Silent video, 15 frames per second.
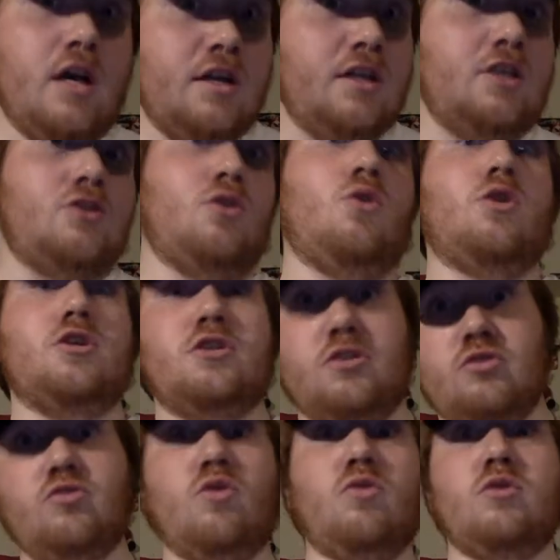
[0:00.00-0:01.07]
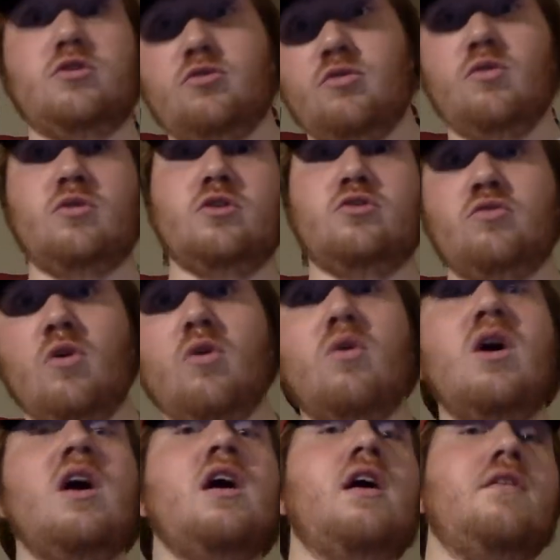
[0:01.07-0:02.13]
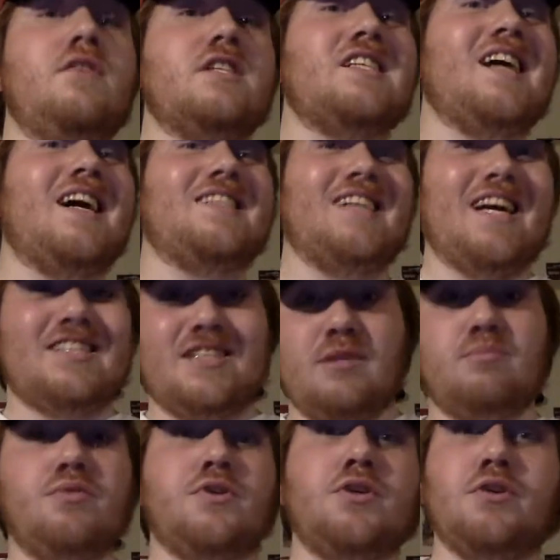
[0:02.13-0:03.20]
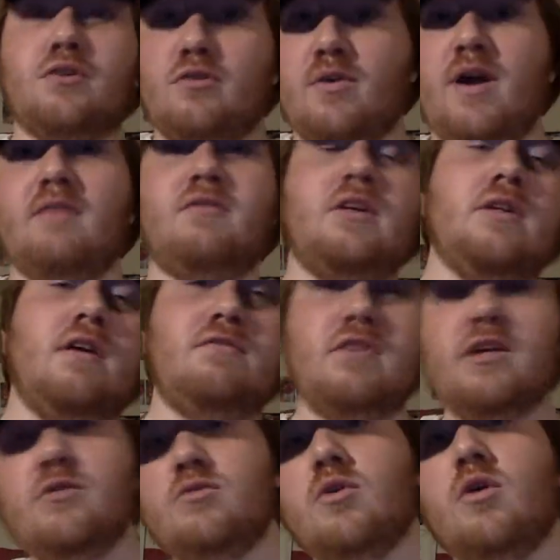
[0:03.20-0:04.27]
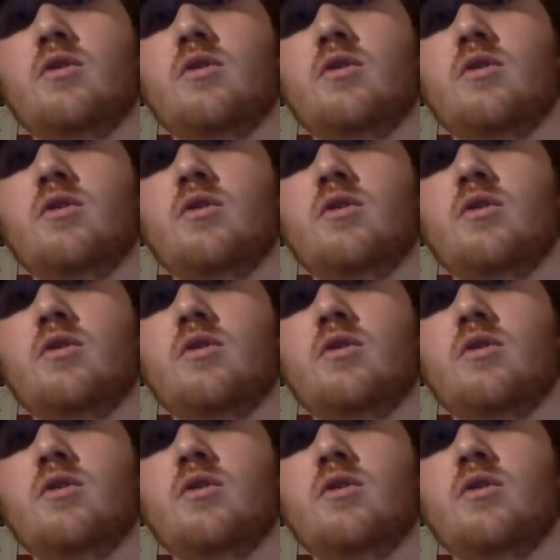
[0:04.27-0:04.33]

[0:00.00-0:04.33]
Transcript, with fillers: Needs to harness control, control, control. This guy's actually a pretty good crafty lefty who